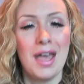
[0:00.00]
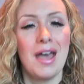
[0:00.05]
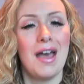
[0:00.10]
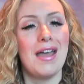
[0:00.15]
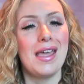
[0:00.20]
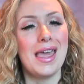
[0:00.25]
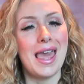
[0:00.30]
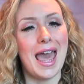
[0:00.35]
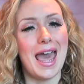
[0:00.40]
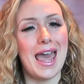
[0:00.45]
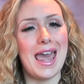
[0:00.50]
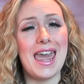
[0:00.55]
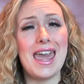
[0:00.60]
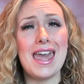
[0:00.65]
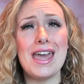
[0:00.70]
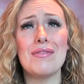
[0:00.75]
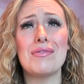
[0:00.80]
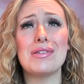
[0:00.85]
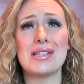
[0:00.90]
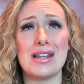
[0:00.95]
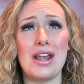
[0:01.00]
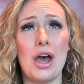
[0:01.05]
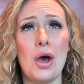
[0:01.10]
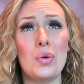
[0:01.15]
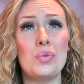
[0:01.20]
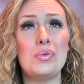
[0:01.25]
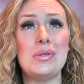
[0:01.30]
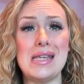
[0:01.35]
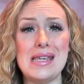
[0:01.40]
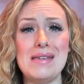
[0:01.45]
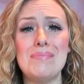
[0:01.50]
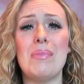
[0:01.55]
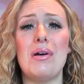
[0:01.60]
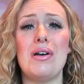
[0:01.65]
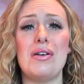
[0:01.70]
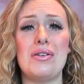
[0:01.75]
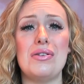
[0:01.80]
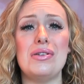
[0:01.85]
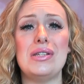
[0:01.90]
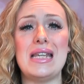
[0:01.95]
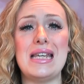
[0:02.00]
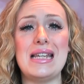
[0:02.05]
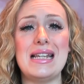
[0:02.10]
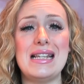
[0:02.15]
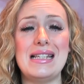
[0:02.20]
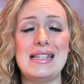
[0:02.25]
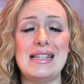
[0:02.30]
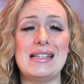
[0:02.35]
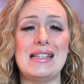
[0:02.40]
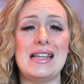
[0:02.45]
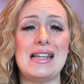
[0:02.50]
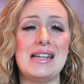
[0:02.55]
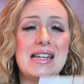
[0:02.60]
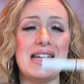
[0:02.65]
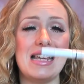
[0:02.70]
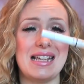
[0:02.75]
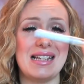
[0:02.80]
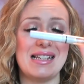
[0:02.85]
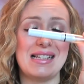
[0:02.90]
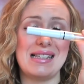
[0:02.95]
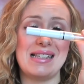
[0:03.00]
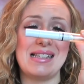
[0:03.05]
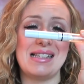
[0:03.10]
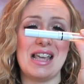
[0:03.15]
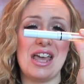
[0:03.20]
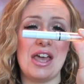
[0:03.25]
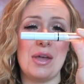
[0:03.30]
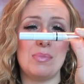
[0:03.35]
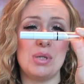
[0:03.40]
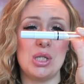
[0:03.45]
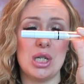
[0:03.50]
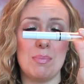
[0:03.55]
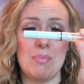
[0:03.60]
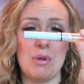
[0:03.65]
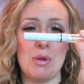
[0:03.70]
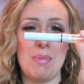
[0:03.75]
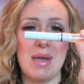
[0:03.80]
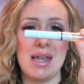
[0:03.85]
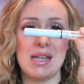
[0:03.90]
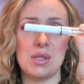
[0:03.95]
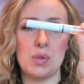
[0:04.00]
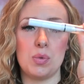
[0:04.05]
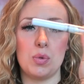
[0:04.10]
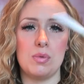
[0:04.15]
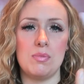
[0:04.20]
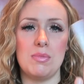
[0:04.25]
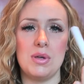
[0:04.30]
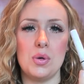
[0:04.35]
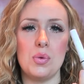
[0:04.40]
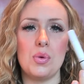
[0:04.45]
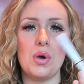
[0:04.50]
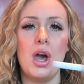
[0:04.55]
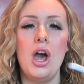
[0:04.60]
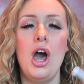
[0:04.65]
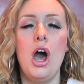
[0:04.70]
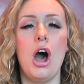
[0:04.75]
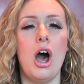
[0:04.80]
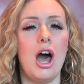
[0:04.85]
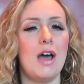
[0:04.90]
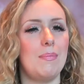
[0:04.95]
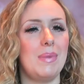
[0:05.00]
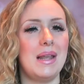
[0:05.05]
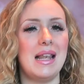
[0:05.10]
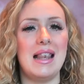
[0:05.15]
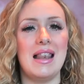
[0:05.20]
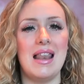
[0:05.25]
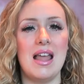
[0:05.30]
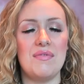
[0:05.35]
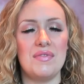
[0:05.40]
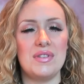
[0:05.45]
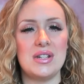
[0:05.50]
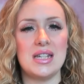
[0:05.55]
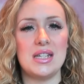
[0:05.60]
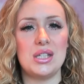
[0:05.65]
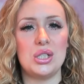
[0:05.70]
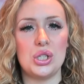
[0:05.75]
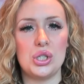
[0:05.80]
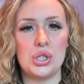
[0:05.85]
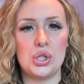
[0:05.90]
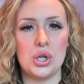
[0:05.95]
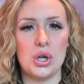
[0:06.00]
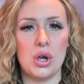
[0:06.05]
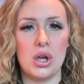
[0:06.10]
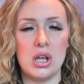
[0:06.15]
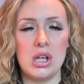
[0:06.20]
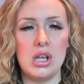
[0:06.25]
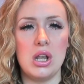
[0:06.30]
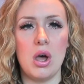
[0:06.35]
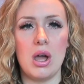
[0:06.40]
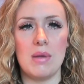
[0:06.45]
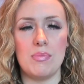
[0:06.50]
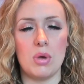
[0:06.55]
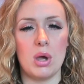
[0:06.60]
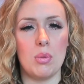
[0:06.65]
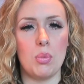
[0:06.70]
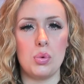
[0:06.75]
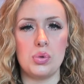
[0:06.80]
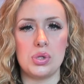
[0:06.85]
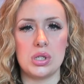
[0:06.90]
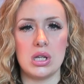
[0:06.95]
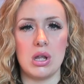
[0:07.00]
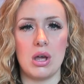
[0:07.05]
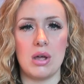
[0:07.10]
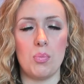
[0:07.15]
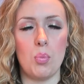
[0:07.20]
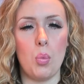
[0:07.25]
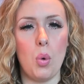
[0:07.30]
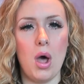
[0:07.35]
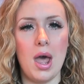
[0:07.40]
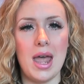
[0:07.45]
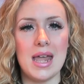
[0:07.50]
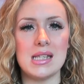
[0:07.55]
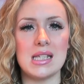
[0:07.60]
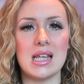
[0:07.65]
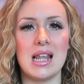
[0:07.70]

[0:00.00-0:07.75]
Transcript: Okay, here is an oldie but a goodie. This is the Nikkie Jumbo Pencil and Milk. I've been loving this just to line my waterline white.